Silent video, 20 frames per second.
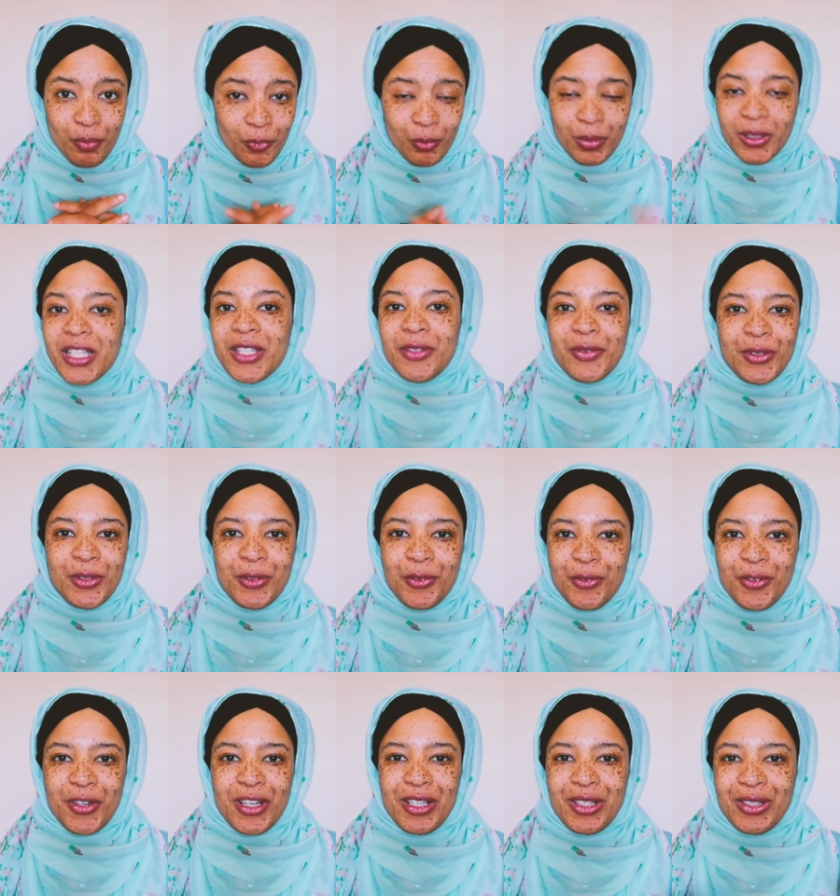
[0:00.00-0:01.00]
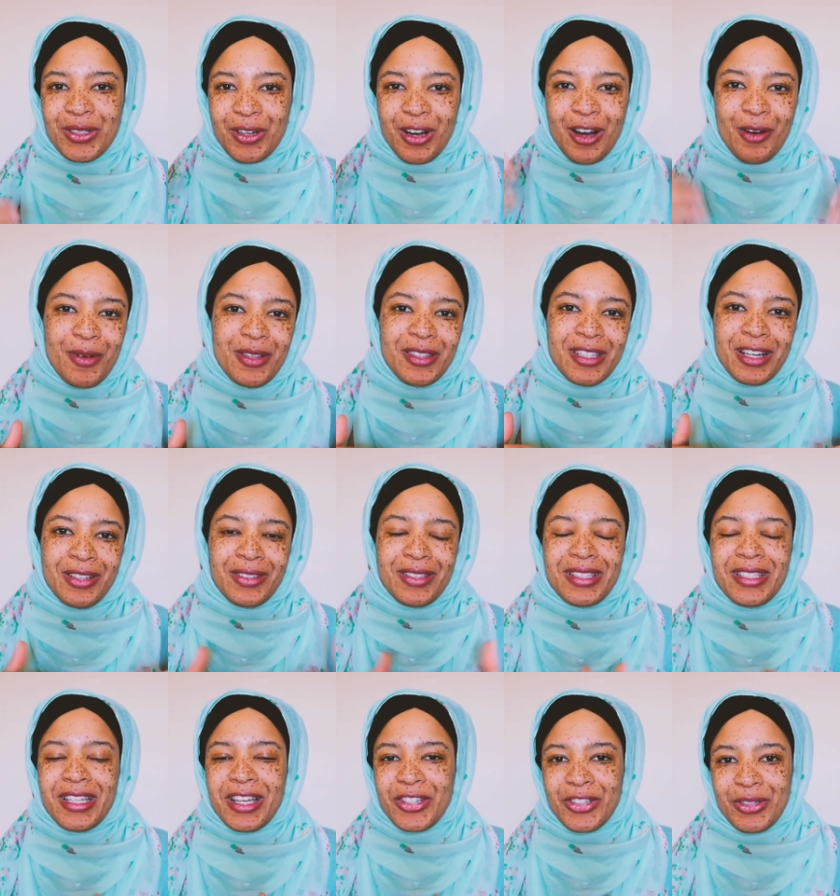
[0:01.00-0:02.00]
please feel free to comment down in
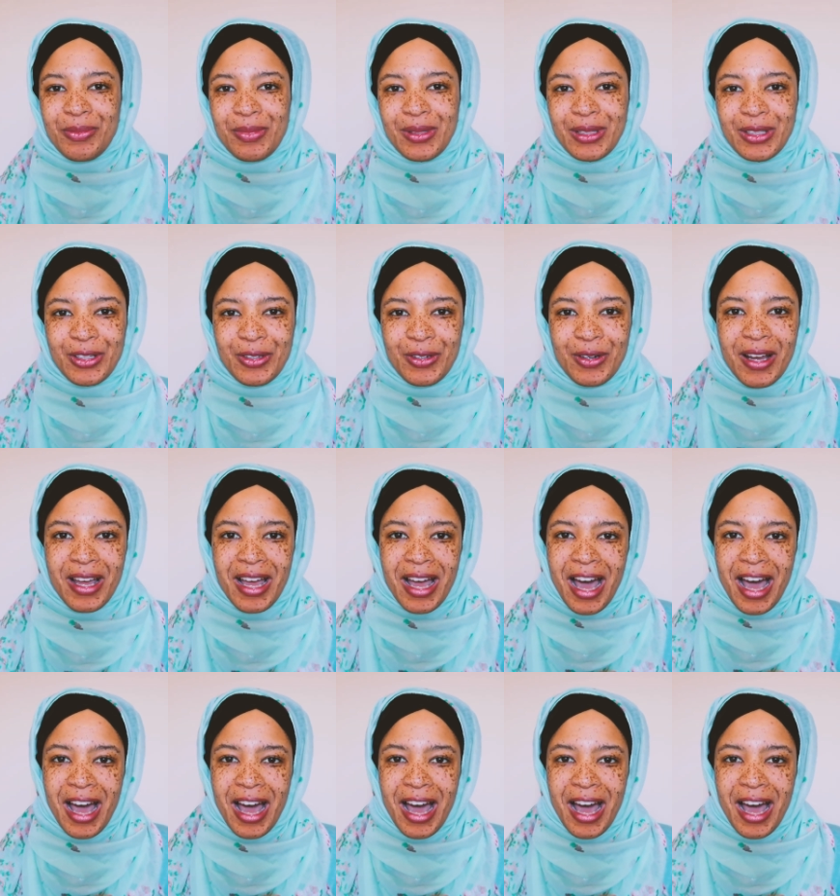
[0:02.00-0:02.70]
the section below.